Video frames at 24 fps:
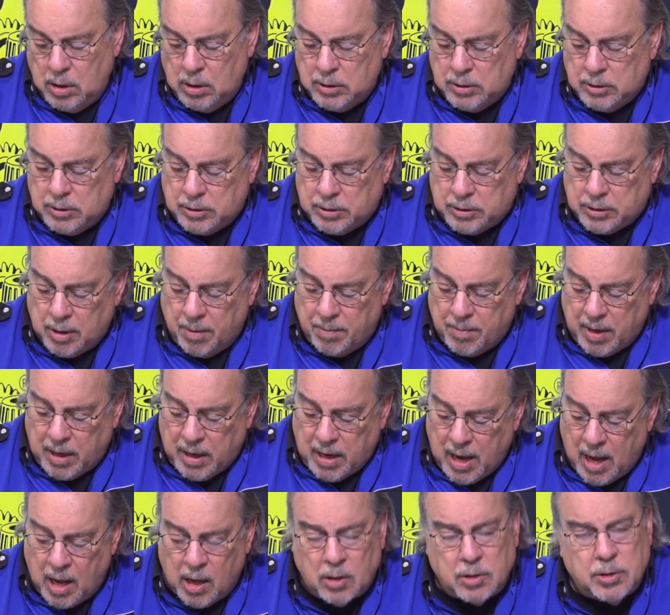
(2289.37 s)

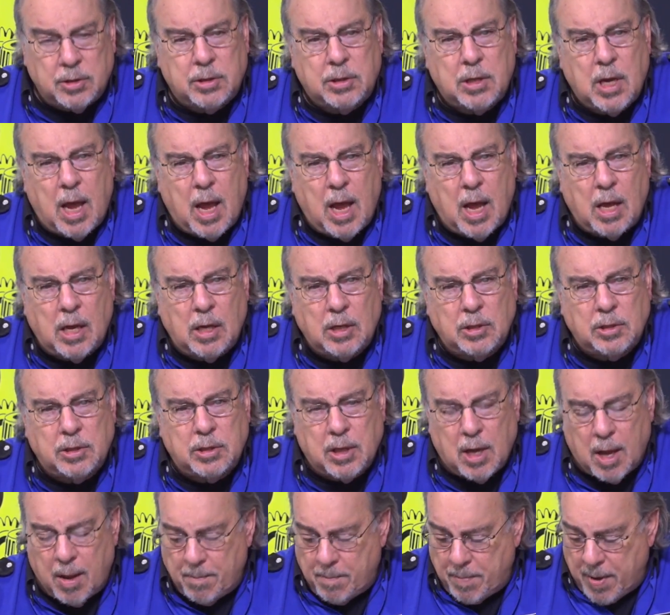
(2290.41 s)
Somebody else has
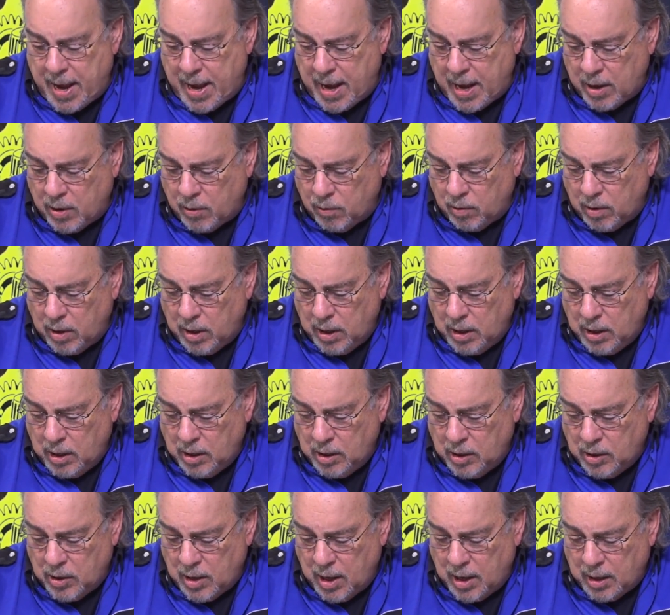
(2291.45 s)
a
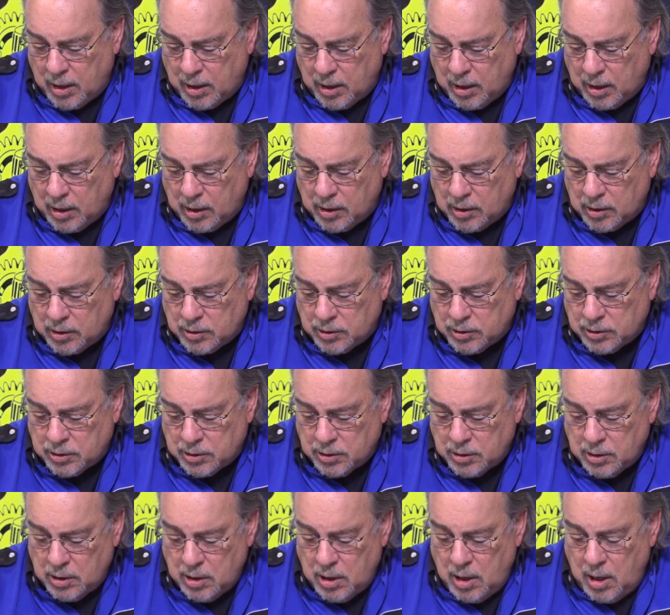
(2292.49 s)
battery that is
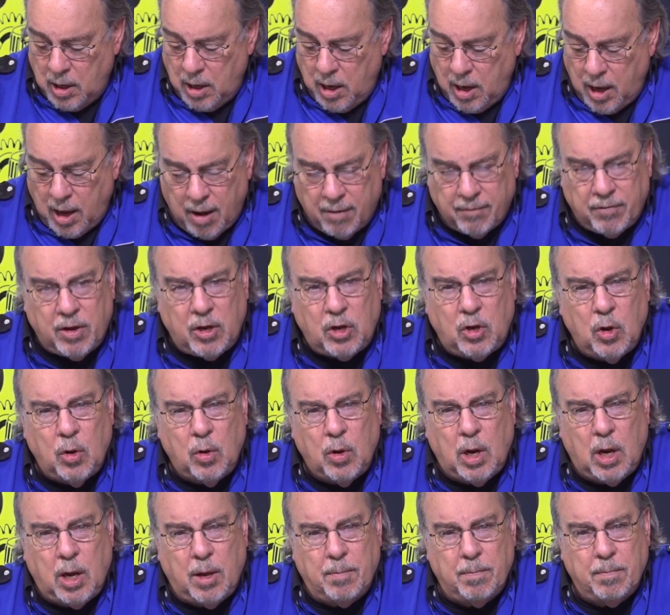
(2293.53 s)
heavy
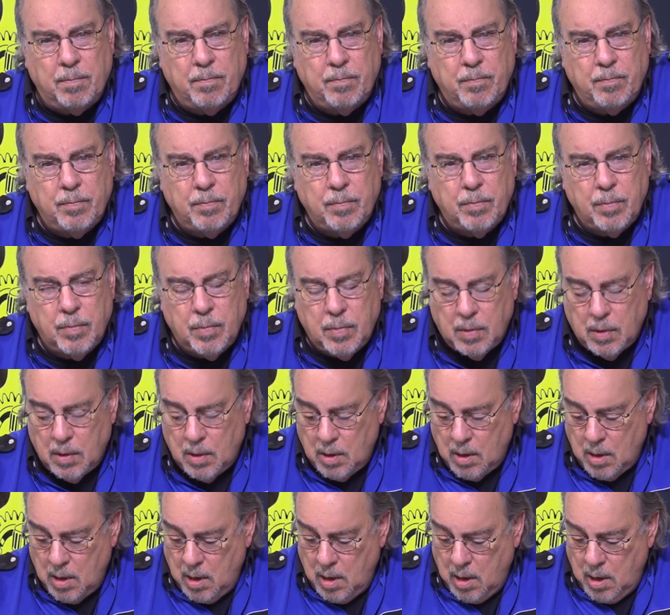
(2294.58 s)
duty.
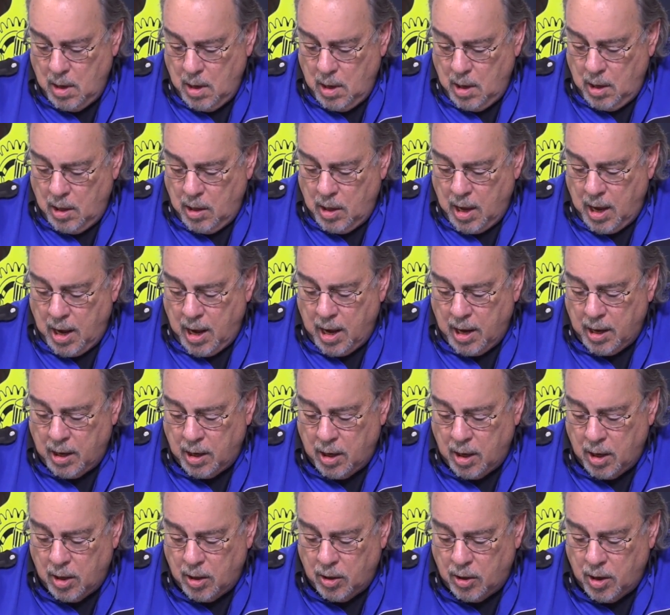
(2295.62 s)

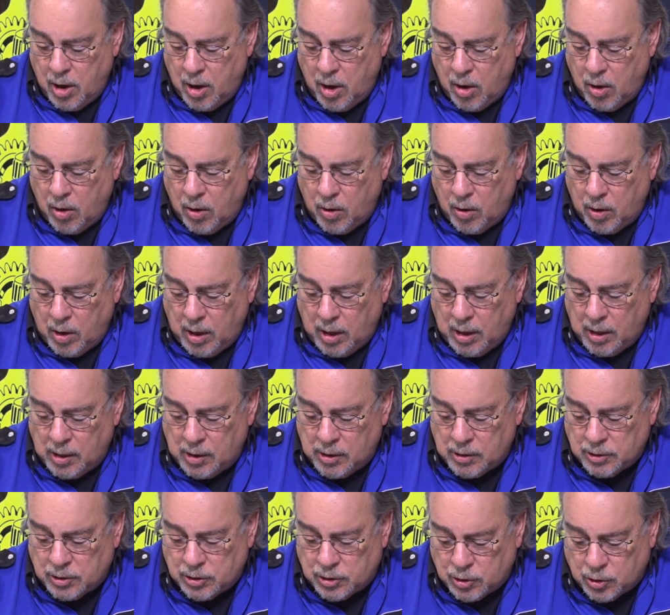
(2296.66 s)
Then there
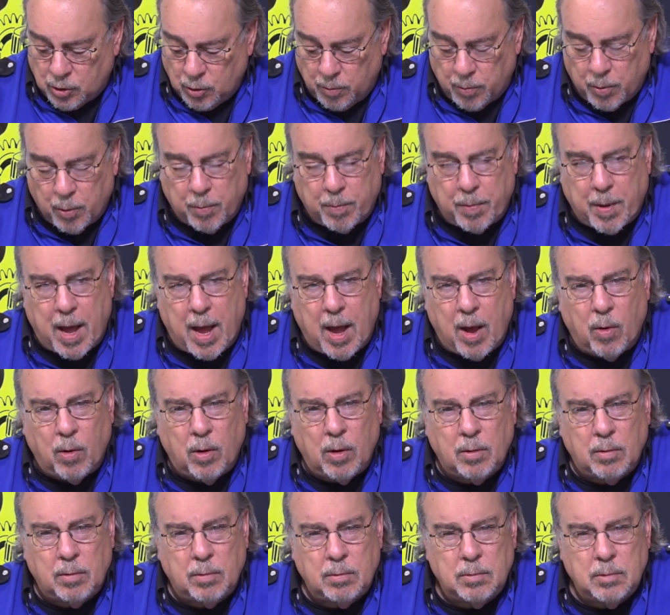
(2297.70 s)
is super
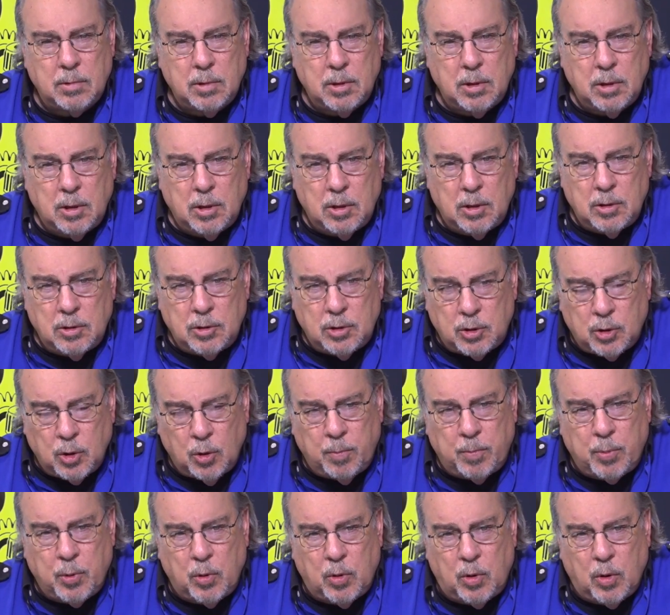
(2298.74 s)
power,
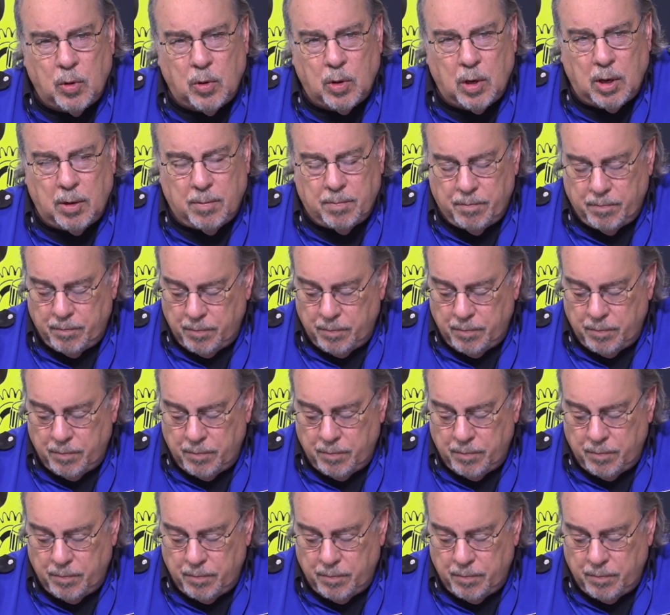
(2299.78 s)
super duty.